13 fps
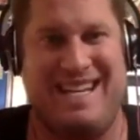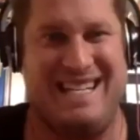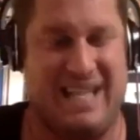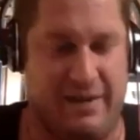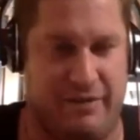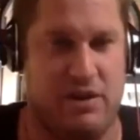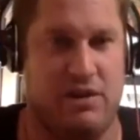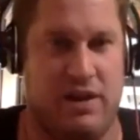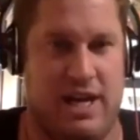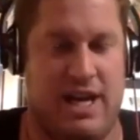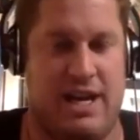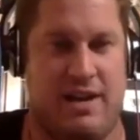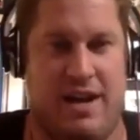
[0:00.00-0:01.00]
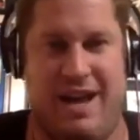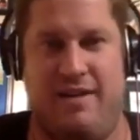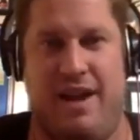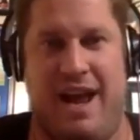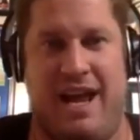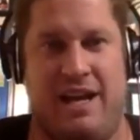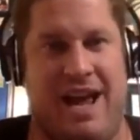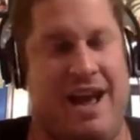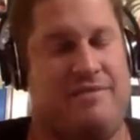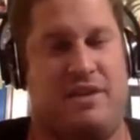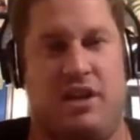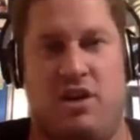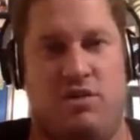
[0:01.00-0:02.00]
differently and and
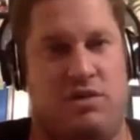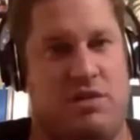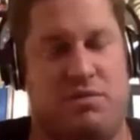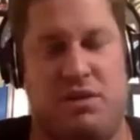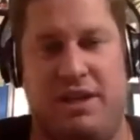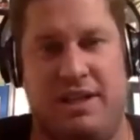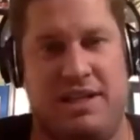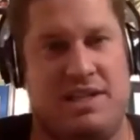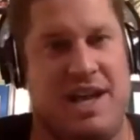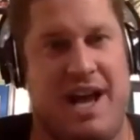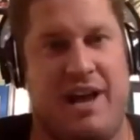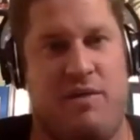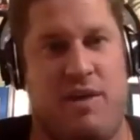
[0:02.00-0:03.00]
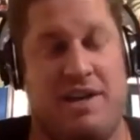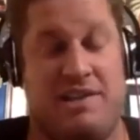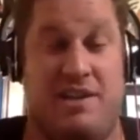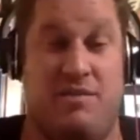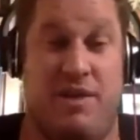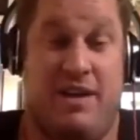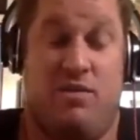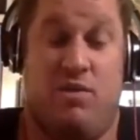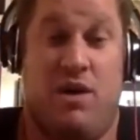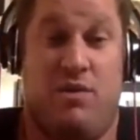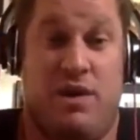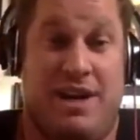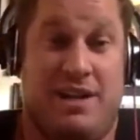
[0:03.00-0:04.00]
have to go completely sideways and and
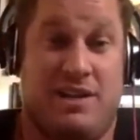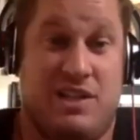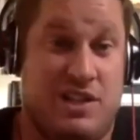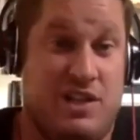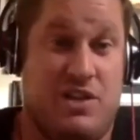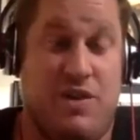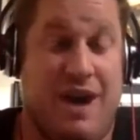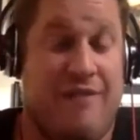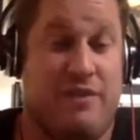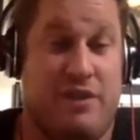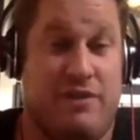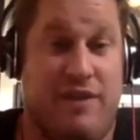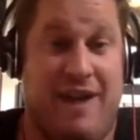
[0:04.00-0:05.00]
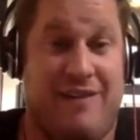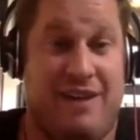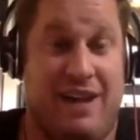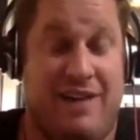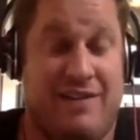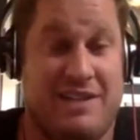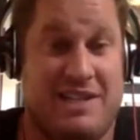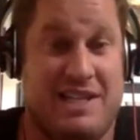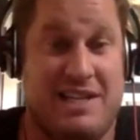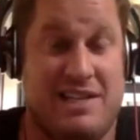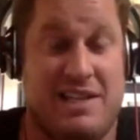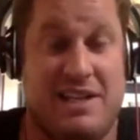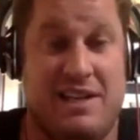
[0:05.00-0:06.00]
what would ensue after a 5 and 11
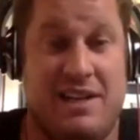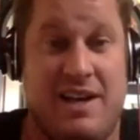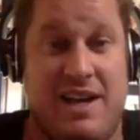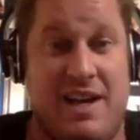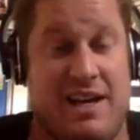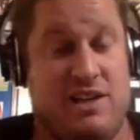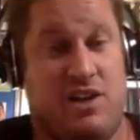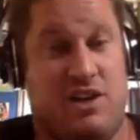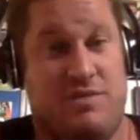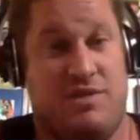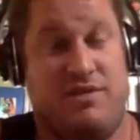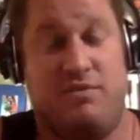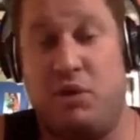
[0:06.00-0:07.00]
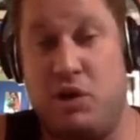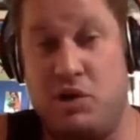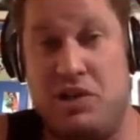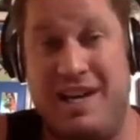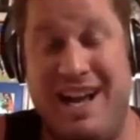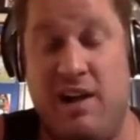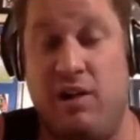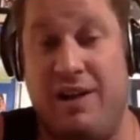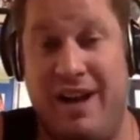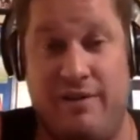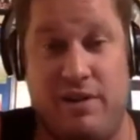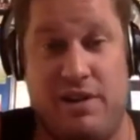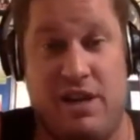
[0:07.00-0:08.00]
season in terms of personnel and
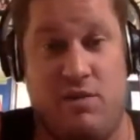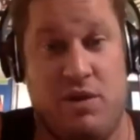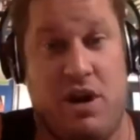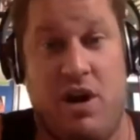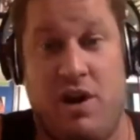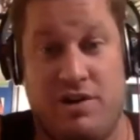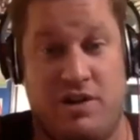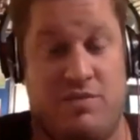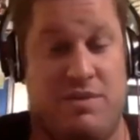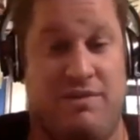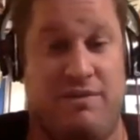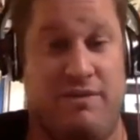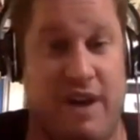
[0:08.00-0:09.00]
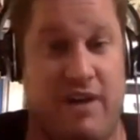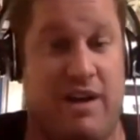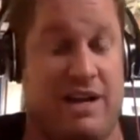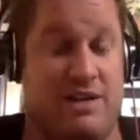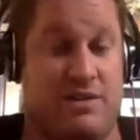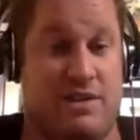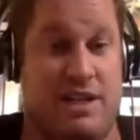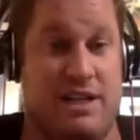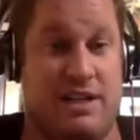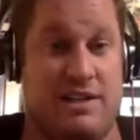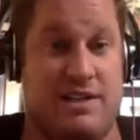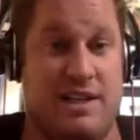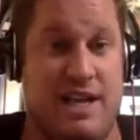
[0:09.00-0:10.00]
everything would also be very interesting
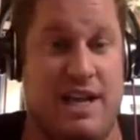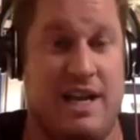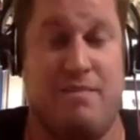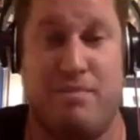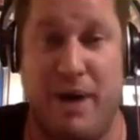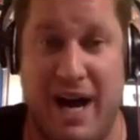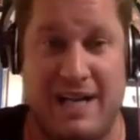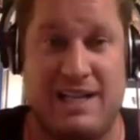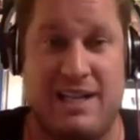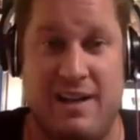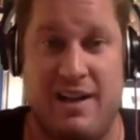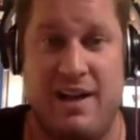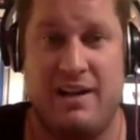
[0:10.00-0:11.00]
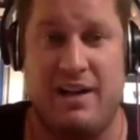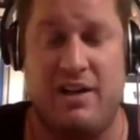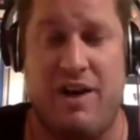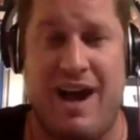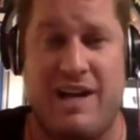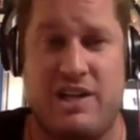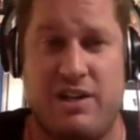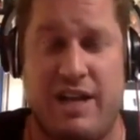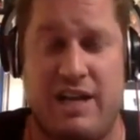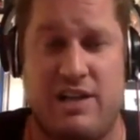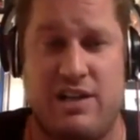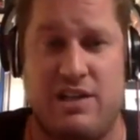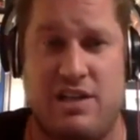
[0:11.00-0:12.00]
to see but
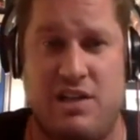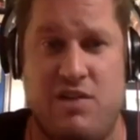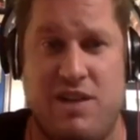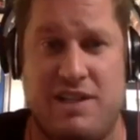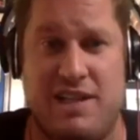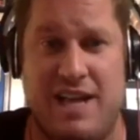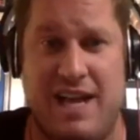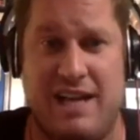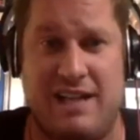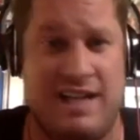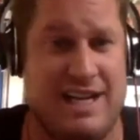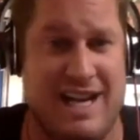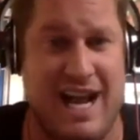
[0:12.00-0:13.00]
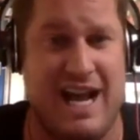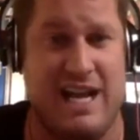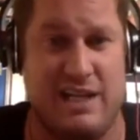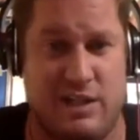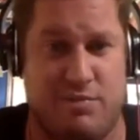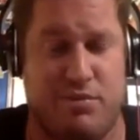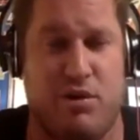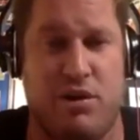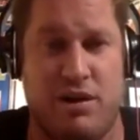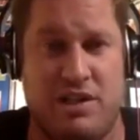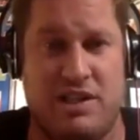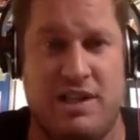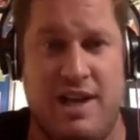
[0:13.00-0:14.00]
congratulations USA Today
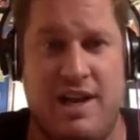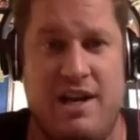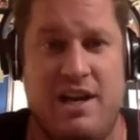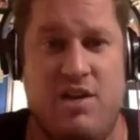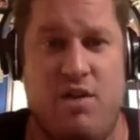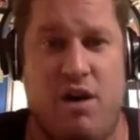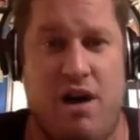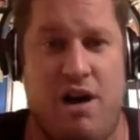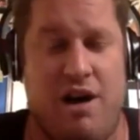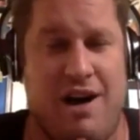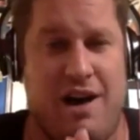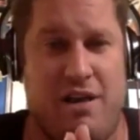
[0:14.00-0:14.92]
Sports you are